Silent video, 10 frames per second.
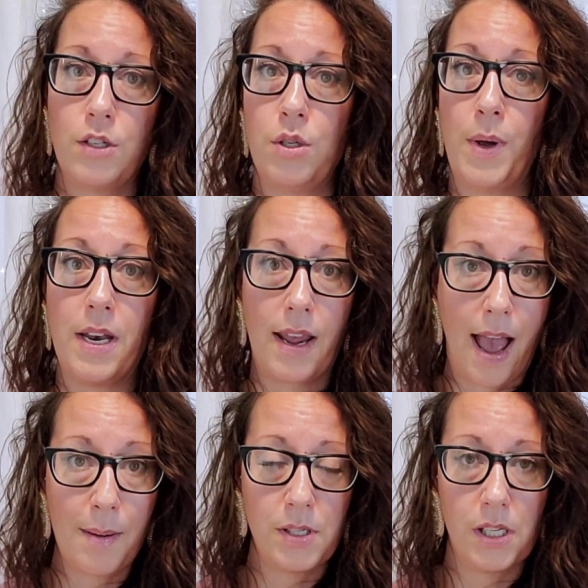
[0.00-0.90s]
to
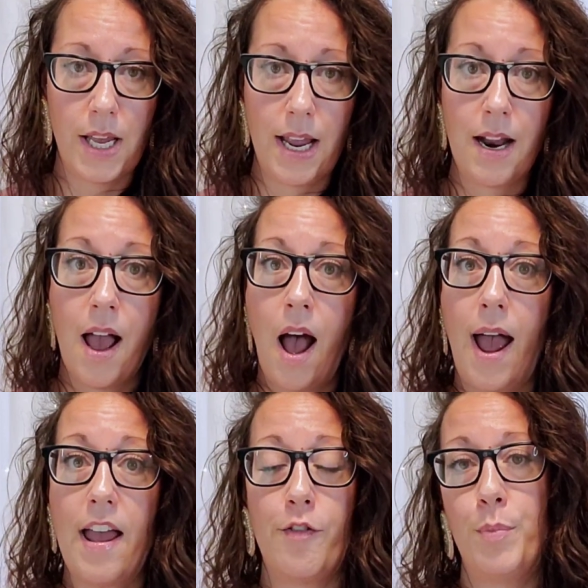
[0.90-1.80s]
encapsulate.
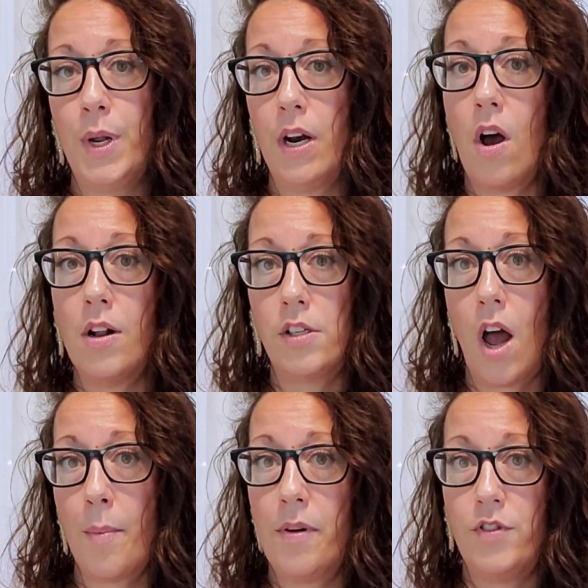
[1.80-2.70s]
I have put it on
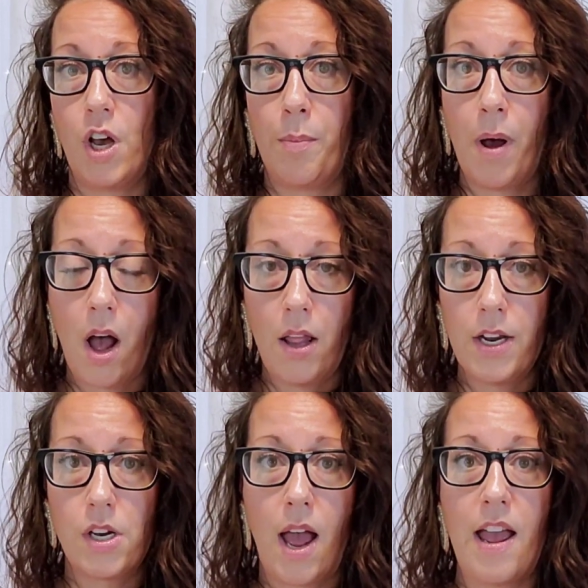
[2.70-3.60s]
top of gel
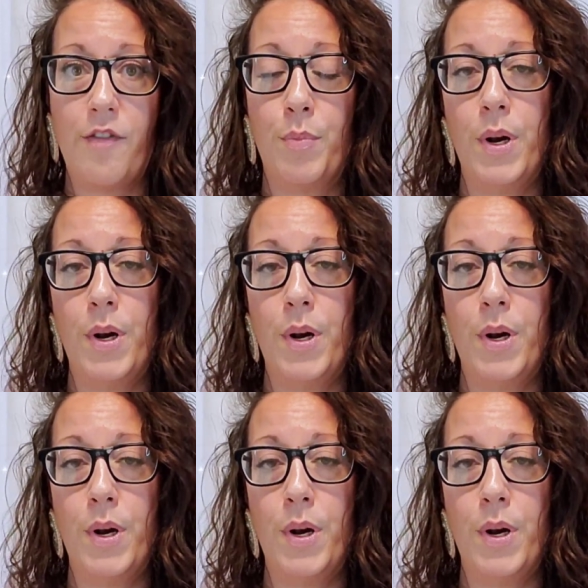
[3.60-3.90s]
polish. I have put